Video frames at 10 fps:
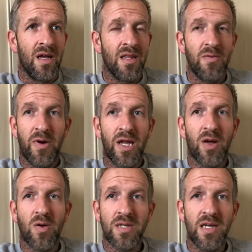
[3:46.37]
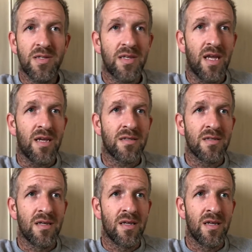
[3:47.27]
They're wearing cocktail sticks.
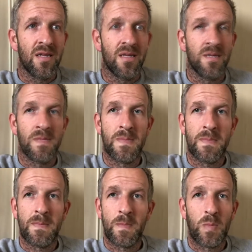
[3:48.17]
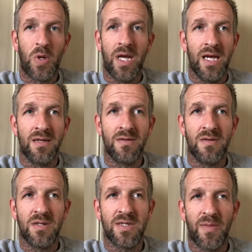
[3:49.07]
But yeah, they're
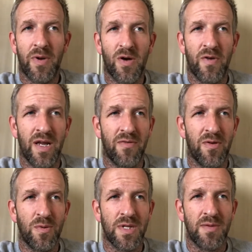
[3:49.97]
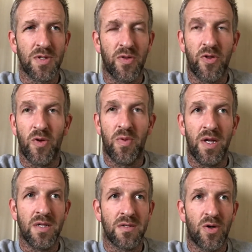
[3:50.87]
just slipping over now a few times, Scunthorpe
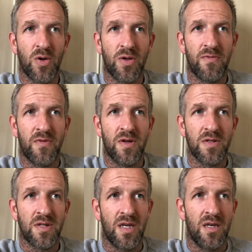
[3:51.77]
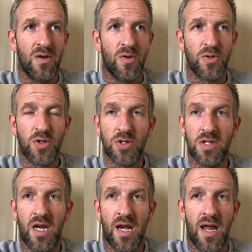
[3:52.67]
players. Gordon the first, then Hornshaw's
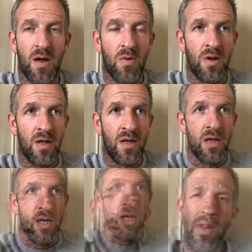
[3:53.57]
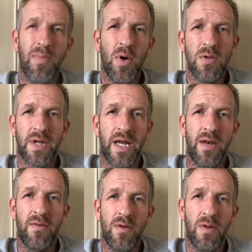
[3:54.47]
done it now. When the ball's
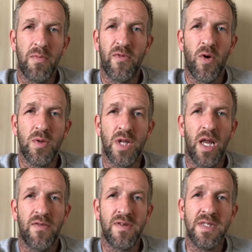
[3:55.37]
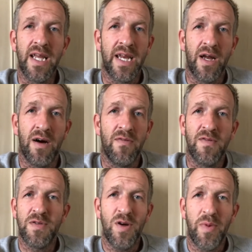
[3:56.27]
getting lumped forward to Loft and he's laying it off,
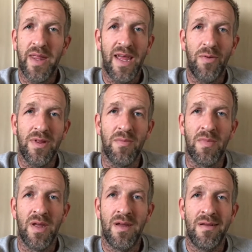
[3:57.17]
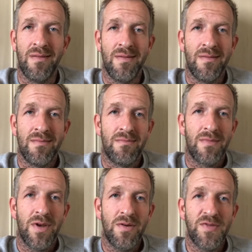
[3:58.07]
there's nobody there with him.
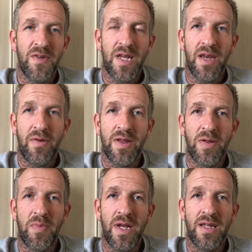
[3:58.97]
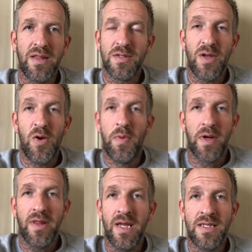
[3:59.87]
You know, he's flicking it around the play and nobody
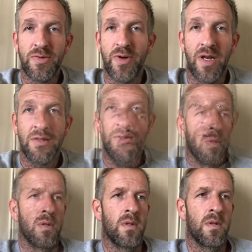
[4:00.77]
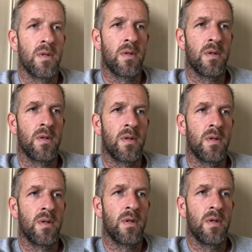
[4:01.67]
there to run onto it.
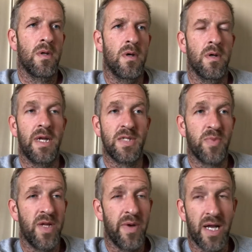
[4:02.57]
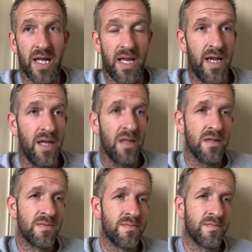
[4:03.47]
Oh, nice play by Carlisle.
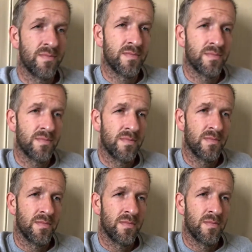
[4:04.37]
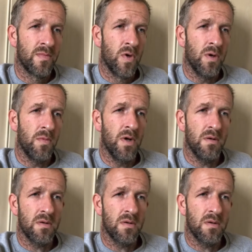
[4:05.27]
Oh, what?